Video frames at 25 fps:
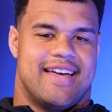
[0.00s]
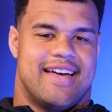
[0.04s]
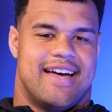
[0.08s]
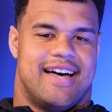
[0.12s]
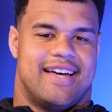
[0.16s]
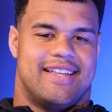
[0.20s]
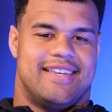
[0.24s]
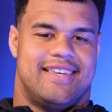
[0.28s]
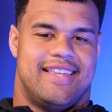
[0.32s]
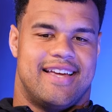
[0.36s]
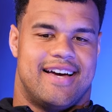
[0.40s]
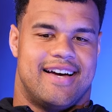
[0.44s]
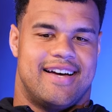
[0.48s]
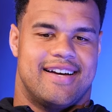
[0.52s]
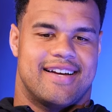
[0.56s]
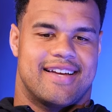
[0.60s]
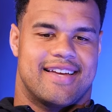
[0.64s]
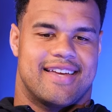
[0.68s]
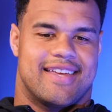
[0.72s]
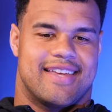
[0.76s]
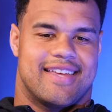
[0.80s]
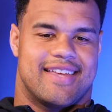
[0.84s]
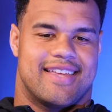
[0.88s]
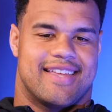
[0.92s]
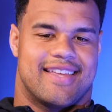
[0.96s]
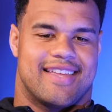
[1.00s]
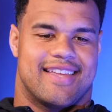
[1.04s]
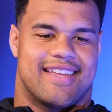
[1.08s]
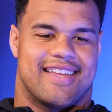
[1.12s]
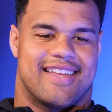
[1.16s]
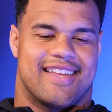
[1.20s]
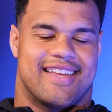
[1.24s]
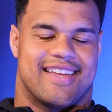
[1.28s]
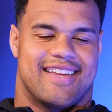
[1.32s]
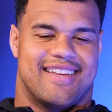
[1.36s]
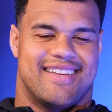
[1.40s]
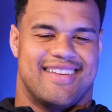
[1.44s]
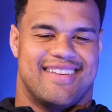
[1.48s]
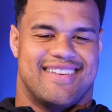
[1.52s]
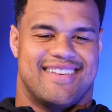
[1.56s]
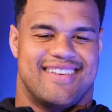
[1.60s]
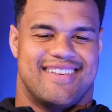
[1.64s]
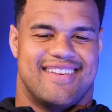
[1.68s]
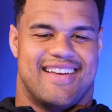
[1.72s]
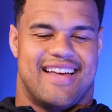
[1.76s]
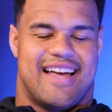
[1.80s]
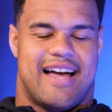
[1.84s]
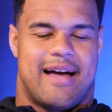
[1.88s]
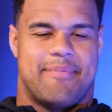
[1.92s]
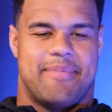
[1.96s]
A dunk?
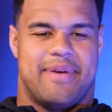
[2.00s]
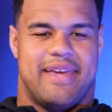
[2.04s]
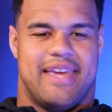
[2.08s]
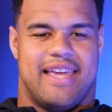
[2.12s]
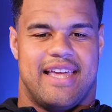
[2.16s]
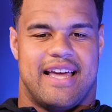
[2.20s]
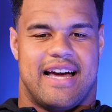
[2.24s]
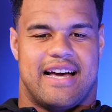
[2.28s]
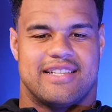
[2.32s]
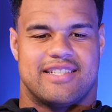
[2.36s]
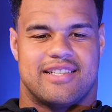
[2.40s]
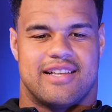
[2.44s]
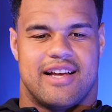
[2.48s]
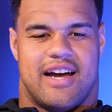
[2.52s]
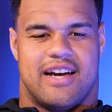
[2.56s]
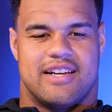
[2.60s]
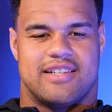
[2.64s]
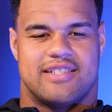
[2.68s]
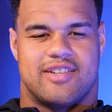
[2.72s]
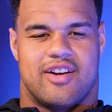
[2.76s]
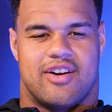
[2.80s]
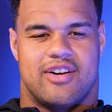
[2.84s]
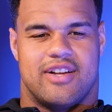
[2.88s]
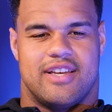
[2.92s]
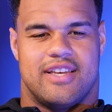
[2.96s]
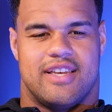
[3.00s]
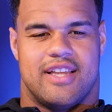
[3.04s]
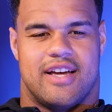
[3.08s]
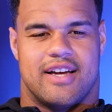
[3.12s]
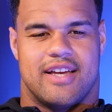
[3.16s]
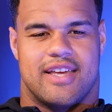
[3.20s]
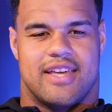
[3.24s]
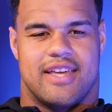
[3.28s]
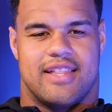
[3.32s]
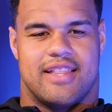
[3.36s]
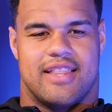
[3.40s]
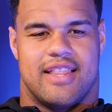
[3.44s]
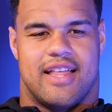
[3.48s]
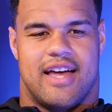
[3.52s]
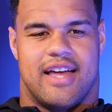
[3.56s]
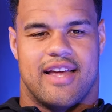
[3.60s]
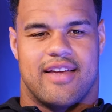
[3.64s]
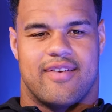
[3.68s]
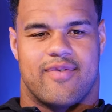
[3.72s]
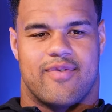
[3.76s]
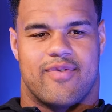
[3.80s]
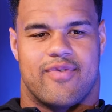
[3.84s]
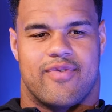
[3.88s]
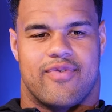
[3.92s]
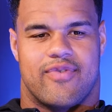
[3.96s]
I started dunking like
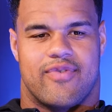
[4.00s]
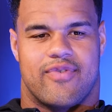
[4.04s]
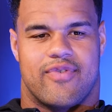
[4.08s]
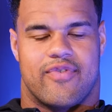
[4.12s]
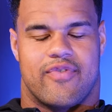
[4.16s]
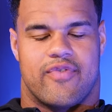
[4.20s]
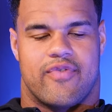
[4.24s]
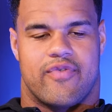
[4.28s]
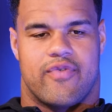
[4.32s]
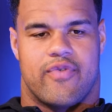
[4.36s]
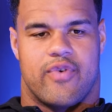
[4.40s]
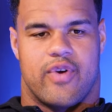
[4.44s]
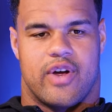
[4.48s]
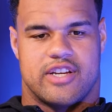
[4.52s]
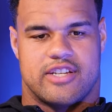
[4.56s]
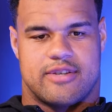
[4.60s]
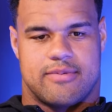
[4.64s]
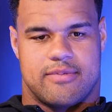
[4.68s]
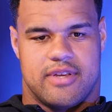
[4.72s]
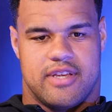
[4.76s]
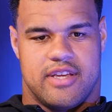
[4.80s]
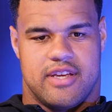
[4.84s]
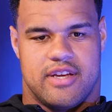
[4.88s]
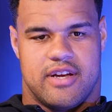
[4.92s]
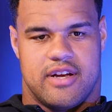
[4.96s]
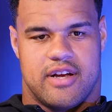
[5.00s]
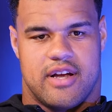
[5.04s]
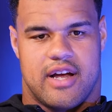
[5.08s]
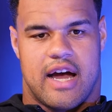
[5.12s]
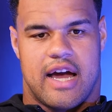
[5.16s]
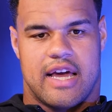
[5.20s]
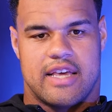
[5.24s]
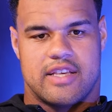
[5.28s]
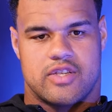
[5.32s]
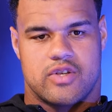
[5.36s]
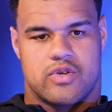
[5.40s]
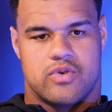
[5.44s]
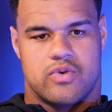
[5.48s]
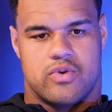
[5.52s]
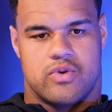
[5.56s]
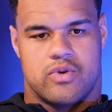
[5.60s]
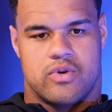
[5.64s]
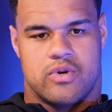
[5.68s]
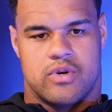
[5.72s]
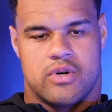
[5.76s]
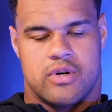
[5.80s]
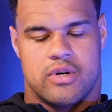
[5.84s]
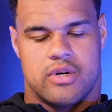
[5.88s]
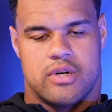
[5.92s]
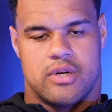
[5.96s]
freshman year high
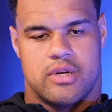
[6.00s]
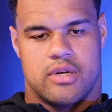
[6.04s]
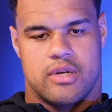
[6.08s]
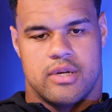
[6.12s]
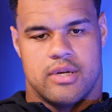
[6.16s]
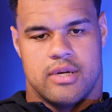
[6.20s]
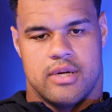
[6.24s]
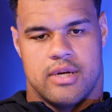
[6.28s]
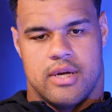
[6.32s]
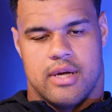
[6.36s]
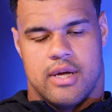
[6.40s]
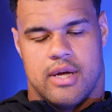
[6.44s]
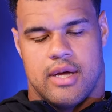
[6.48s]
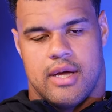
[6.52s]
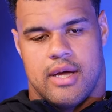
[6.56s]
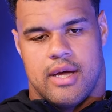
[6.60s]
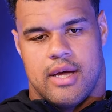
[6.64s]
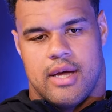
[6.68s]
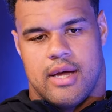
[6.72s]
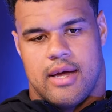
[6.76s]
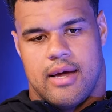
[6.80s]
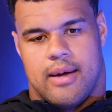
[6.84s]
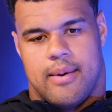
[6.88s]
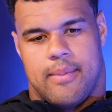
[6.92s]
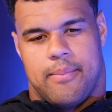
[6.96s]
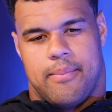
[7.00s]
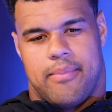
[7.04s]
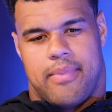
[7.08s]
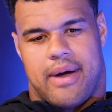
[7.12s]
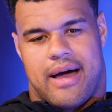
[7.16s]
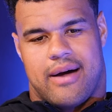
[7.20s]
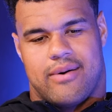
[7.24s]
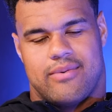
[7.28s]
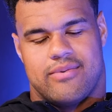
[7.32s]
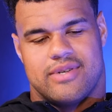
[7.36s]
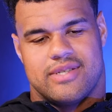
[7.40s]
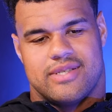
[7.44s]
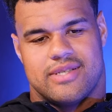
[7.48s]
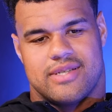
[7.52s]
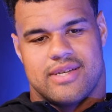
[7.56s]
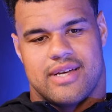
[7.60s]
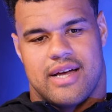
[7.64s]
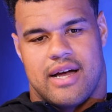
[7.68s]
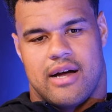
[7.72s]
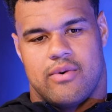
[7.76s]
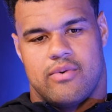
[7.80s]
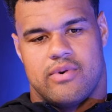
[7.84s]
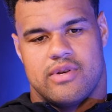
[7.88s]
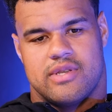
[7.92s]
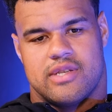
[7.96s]
school. I
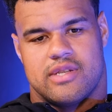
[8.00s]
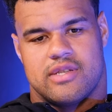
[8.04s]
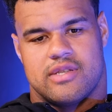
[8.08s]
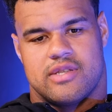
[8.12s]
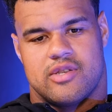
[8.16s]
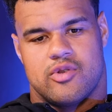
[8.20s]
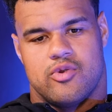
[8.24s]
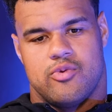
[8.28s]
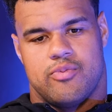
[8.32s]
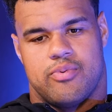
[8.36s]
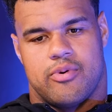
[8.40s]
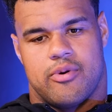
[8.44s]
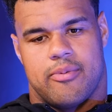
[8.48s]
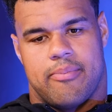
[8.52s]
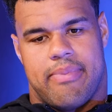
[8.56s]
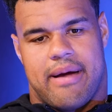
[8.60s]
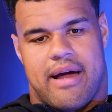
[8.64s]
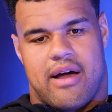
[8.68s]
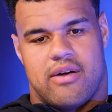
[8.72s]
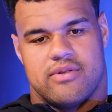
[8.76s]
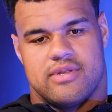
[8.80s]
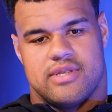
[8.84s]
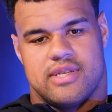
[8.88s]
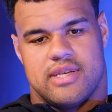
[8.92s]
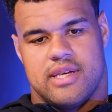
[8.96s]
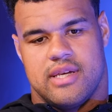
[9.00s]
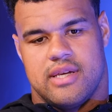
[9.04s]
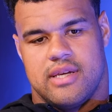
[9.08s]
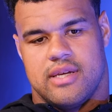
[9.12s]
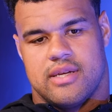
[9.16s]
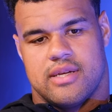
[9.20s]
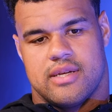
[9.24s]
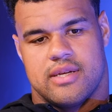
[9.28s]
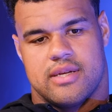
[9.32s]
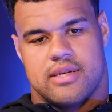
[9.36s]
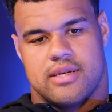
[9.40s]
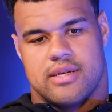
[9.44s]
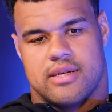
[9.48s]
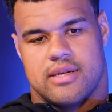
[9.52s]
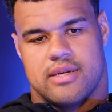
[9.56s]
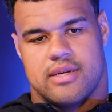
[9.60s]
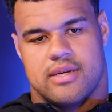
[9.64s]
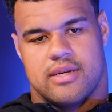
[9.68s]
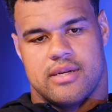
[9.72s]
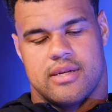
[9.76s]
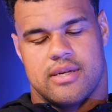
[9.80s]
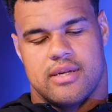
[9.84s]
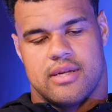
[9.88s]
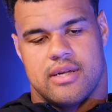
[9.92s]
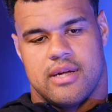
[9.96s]
wasn't super bouncy
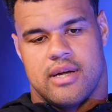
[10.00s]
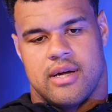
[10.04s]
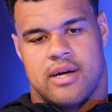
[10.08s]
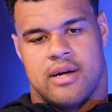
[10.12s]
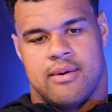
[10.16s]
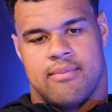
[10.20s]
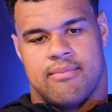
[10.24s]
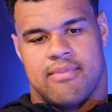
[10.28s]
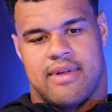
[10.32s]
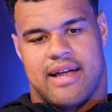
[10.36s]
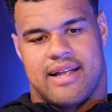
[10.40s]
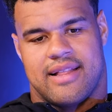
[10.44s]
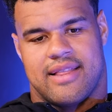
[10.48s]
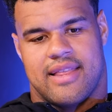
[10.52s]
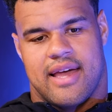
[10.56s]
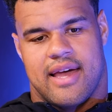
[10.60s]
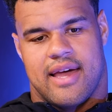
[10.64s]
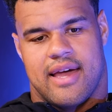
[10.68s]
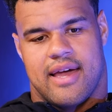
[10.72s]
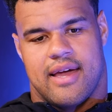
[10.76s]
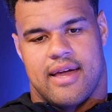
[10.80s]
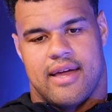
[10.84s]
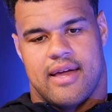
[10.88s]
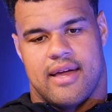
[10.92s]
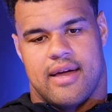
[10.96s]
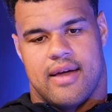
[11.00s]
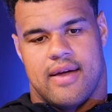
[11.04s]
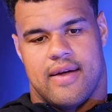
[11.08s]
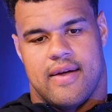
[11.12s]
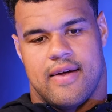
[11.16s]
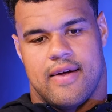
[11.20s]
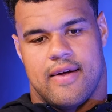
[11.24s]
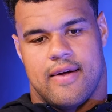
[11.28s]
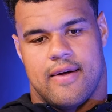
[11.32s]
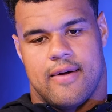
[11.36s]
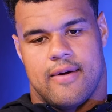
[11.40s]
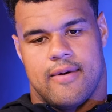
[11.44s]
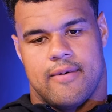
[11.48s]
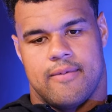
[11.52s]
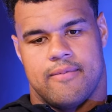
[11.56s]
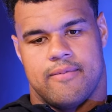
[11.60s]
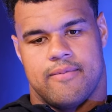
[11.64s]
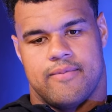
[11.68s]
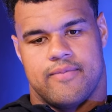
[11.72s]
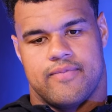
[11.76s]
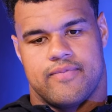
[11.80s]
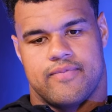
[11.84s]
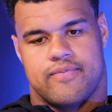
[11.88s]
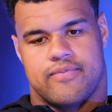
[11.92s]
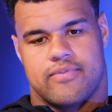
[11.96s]
like that.
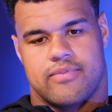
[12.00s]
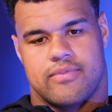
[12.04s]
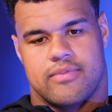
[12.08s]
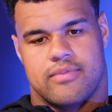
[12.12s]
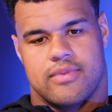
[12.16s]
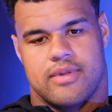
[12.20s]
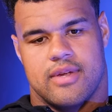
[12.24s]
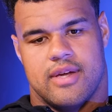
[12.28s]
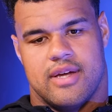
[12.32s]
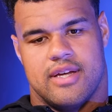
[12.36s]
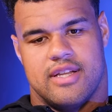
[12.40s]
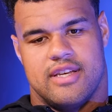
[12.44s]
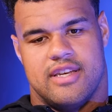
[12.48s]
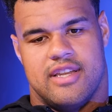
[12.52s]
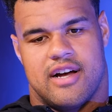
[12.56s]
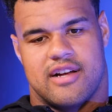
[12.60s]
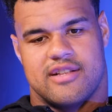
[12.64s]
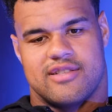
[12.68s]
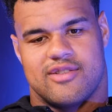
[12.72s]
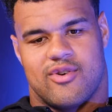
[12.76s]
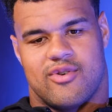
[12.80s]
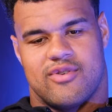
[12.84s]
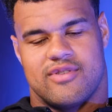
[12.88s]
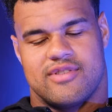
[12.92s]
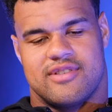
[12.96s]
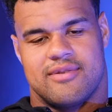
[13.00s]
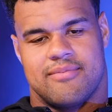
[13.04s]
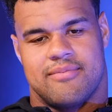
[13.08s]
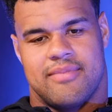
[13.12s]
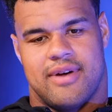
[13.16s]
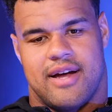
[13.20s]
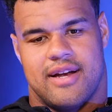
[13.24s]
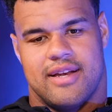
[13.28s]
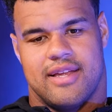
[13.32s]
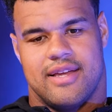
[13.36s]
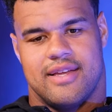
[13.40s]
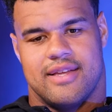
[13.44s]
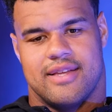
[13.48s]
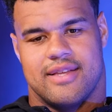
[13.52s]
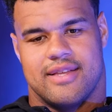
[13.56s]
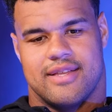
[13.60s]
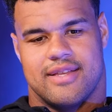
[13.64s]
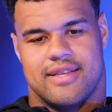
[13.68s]
Dunked on somebody.